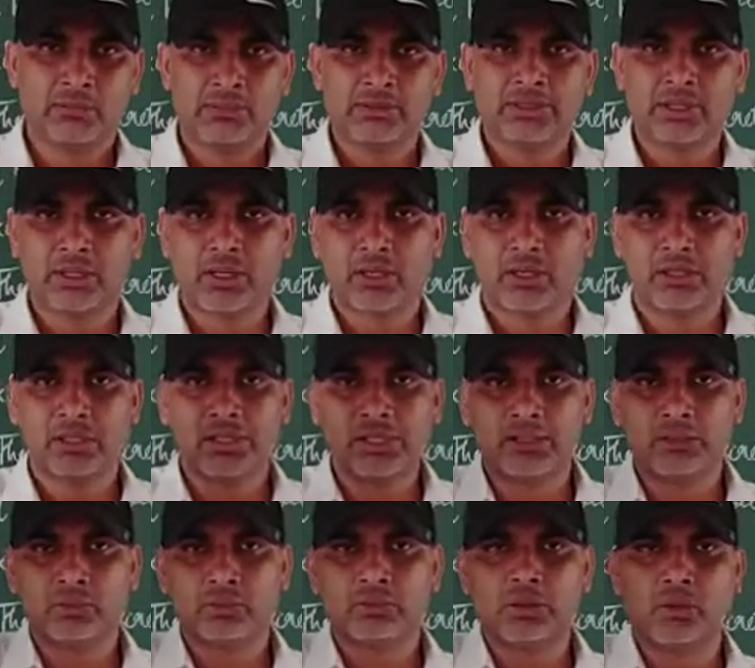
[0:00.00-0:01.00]
which are occurred
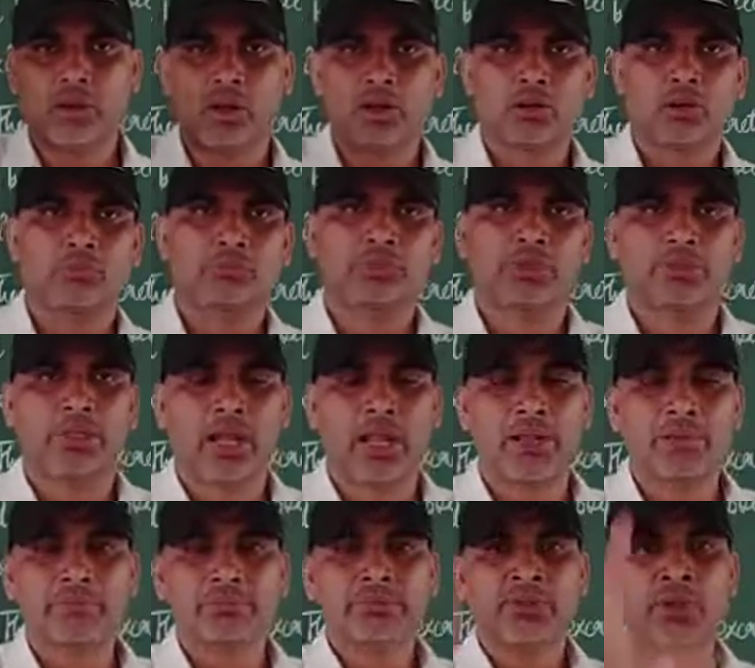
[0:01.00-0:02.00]
into the lot of the
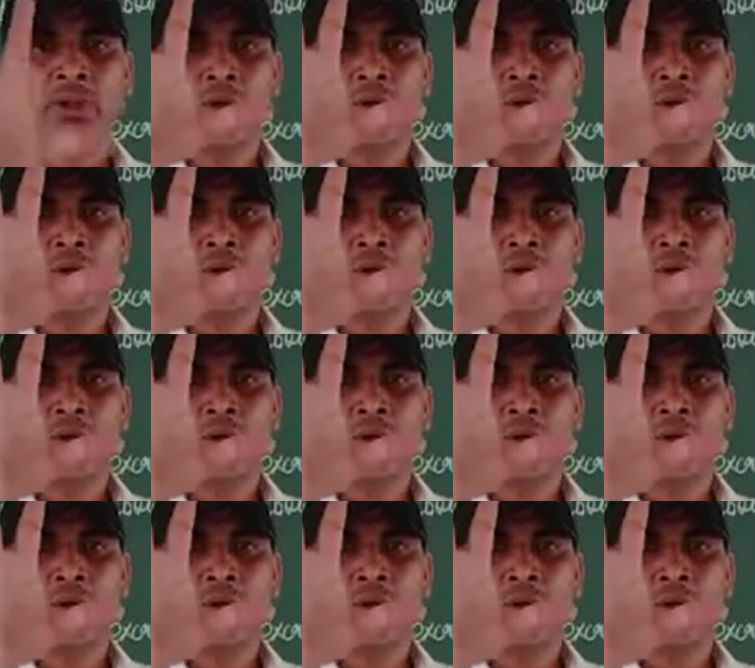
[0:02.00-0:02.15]
times.